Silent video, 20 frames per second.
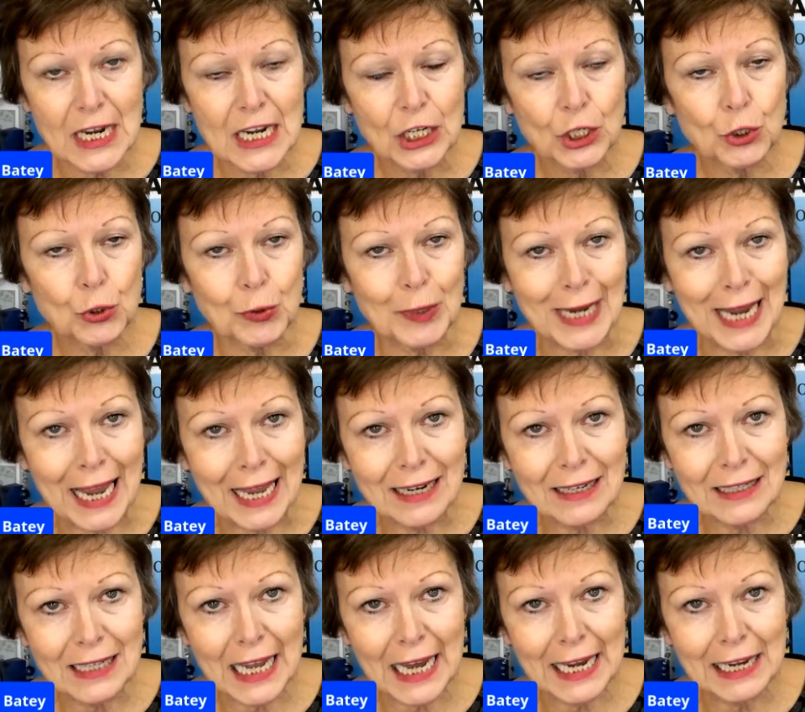create a
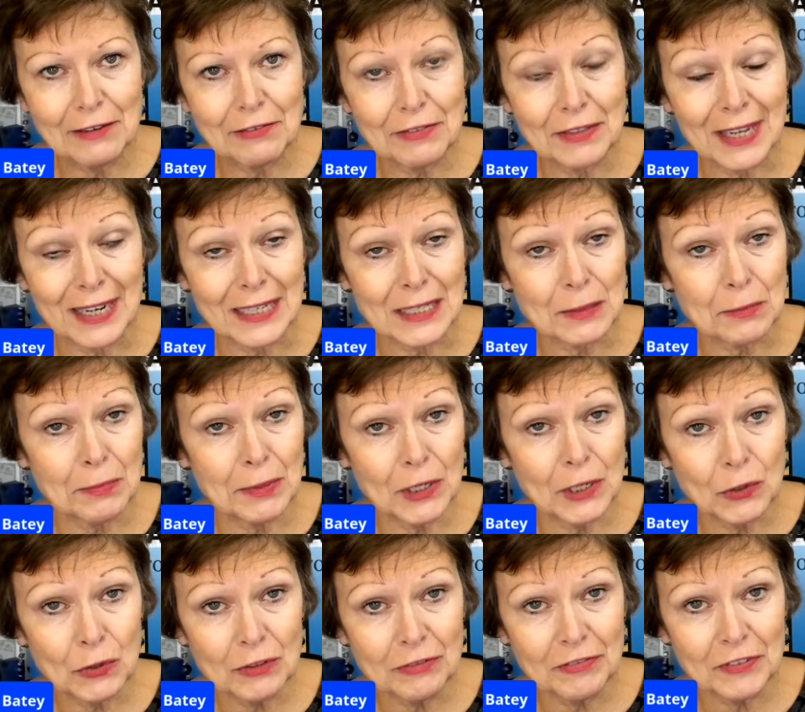life that is
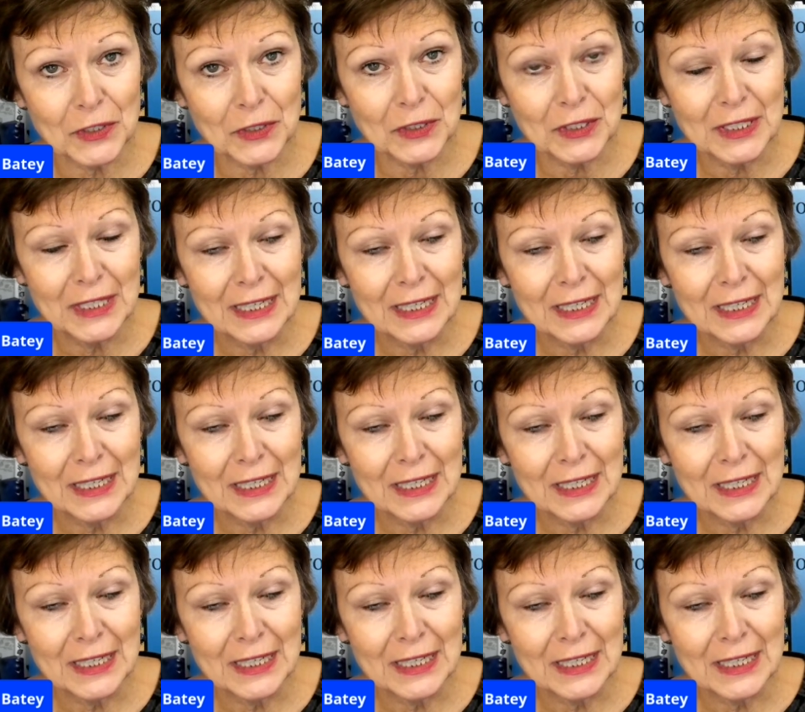beautiful